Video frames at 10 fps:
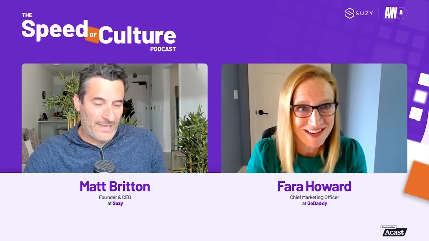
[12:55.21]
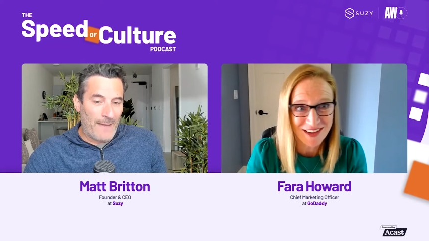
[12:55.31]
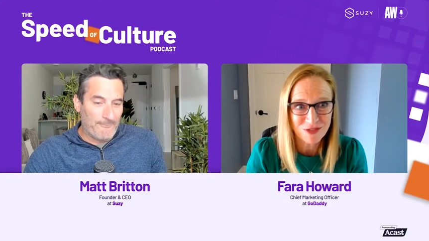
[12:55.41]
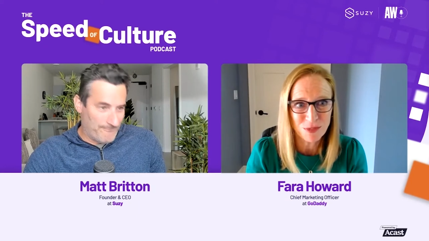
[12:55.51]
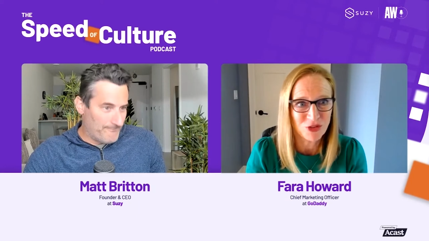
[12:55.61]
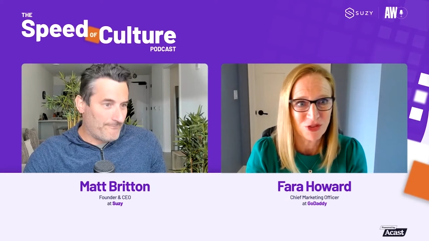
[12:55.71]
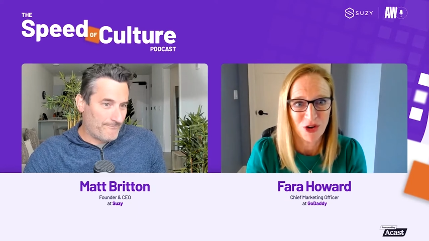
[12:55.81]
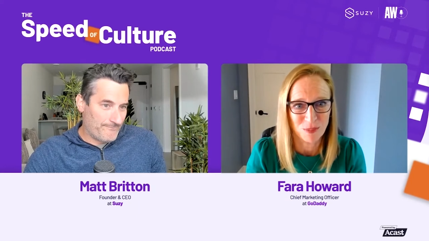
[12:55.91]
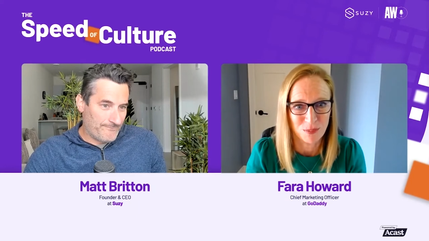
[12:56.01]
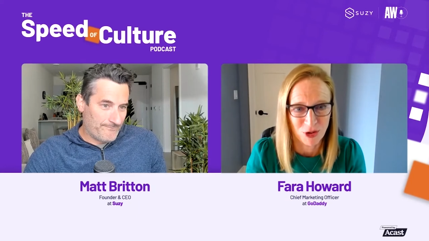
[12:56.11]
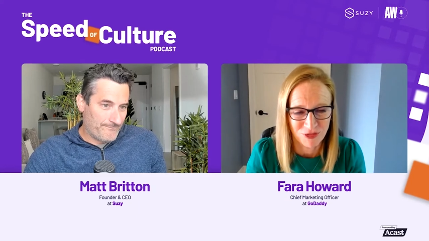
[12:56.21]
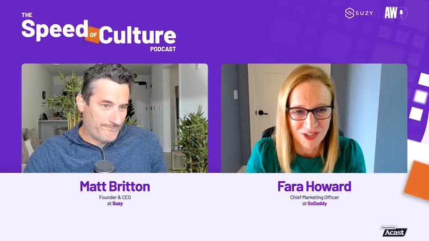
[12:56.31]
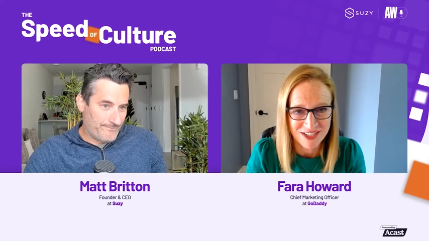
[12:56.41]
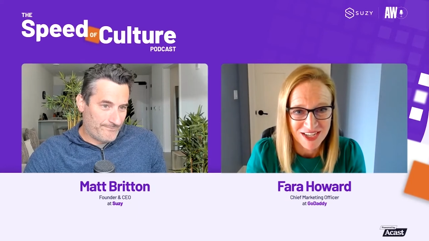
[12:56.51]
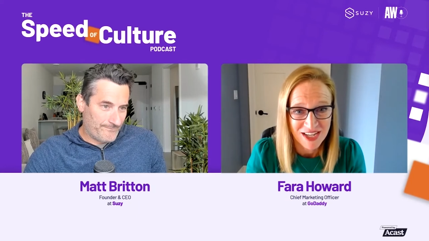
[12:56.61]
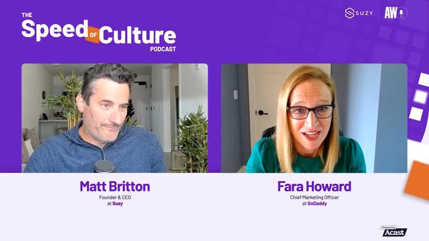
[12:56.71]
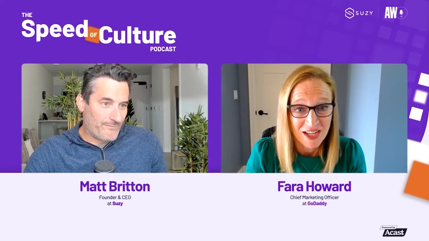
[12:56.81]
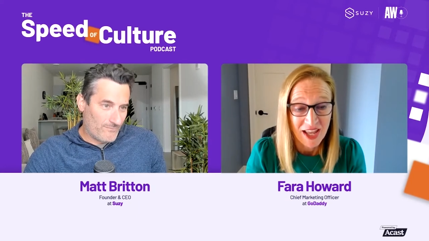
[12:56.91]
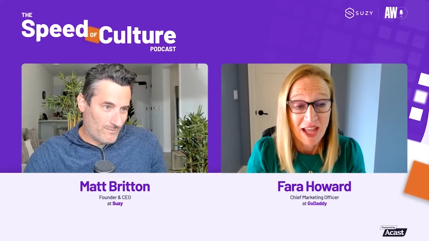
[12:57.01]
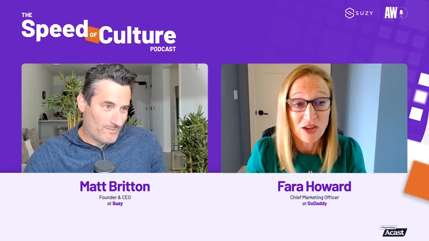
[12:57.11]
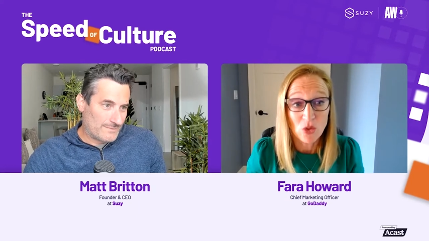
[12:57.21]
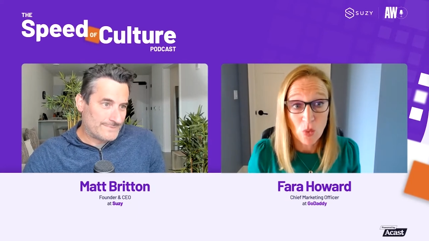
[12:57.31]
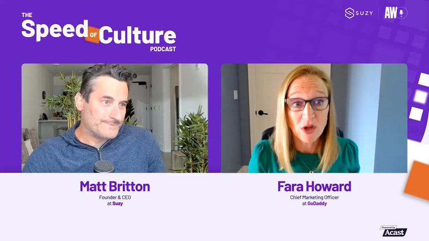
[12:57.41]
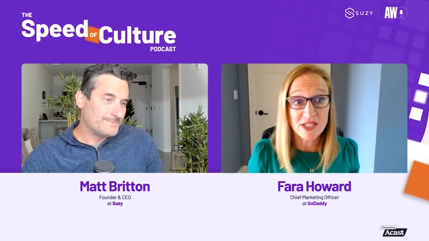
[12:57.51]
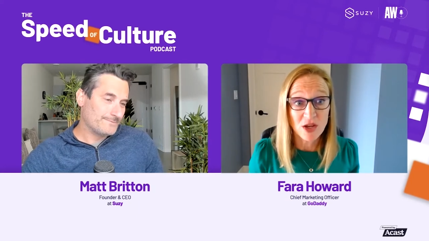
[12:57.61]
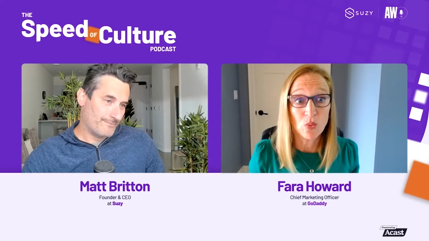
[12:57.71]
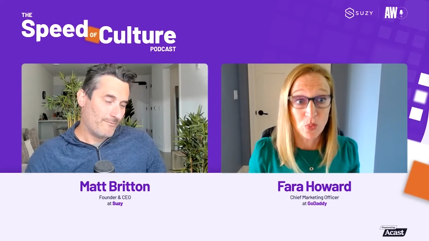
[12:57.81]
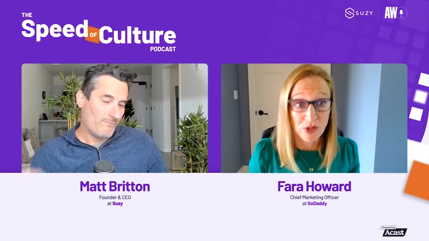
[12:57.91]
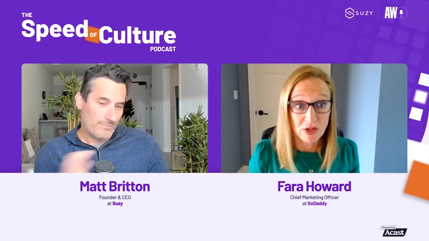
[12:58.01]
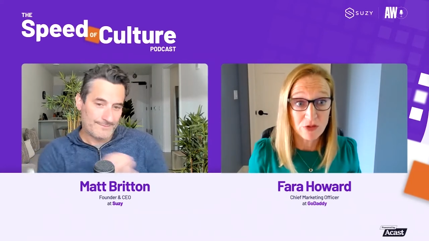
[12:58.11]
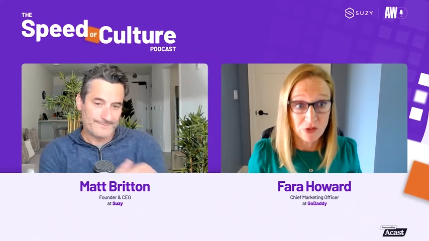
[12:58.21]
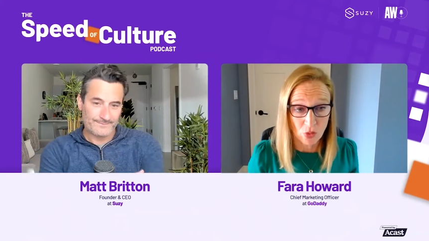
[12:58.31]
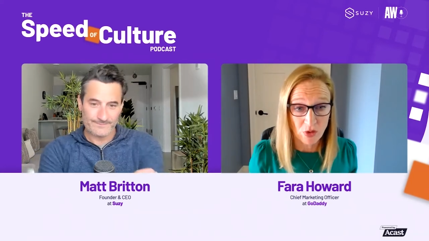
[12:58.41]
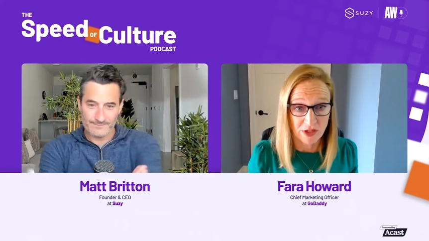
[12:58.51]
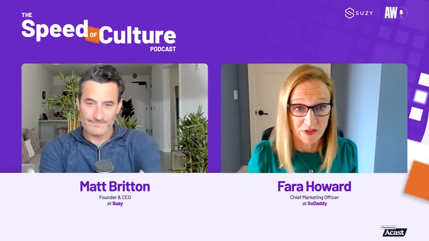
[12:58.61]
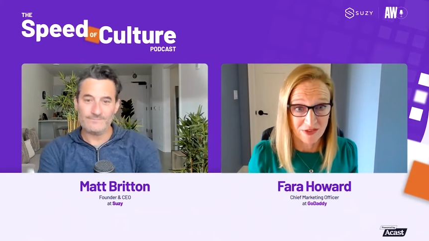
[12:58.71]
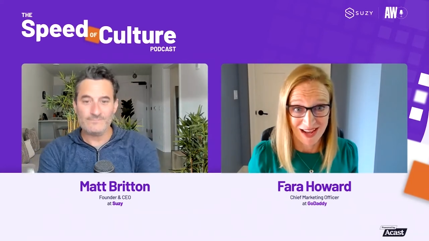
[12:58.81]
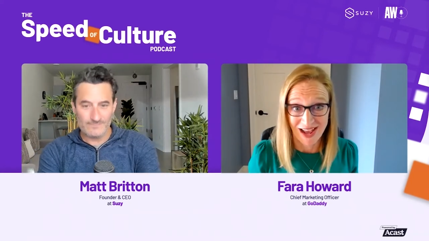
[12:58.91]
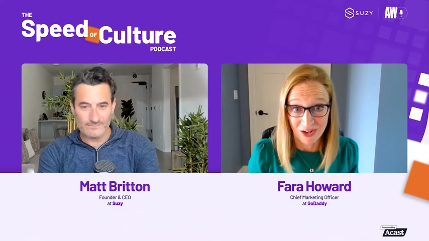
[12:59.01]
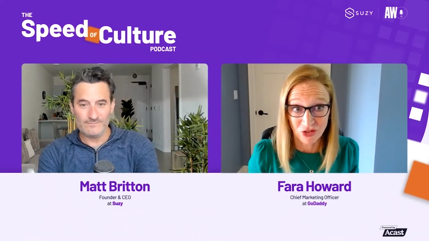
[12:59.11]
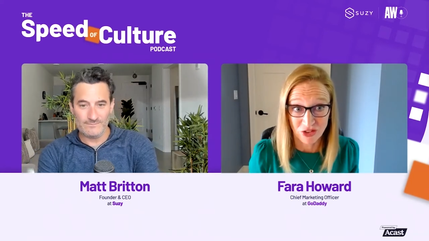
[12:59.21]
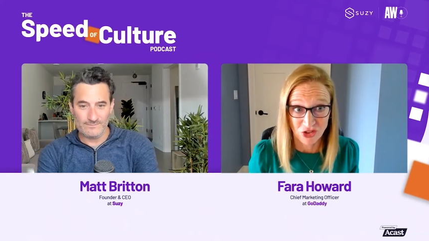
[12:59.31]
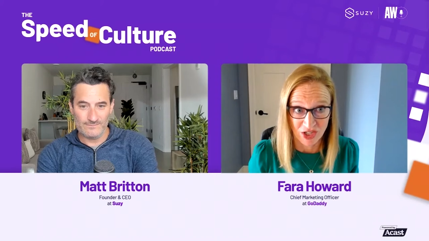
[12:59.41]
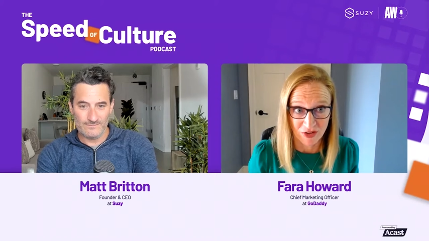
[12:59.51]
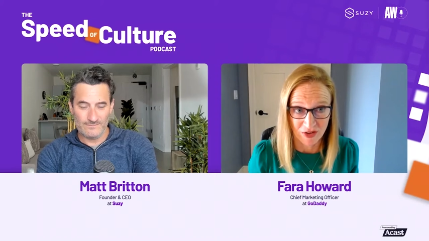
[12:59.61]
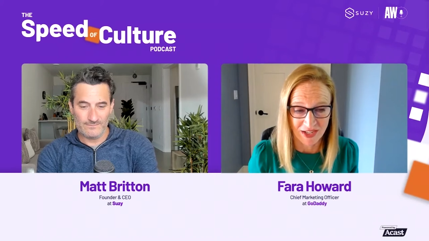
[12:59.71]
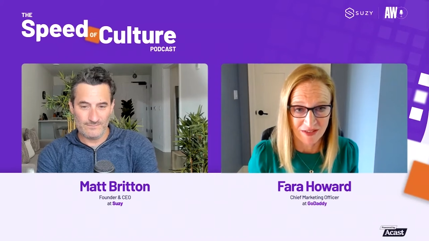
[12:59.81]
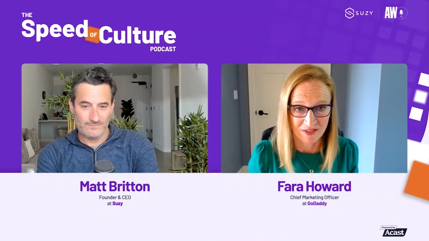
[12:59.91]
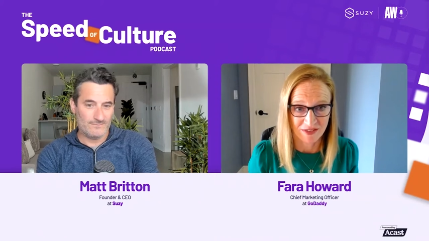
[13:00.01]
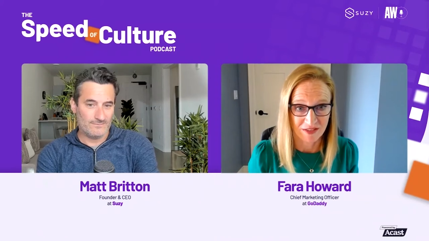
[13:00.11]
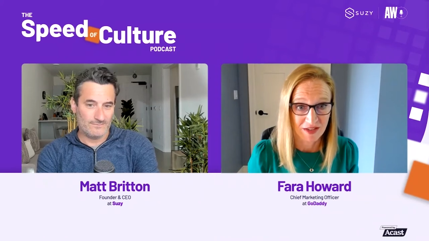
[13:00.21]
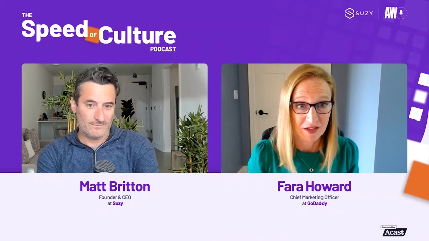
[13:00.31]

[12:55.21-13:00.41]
Speaker 1: Yep. Customers aren't perfect and you want to tell real stories that actually generates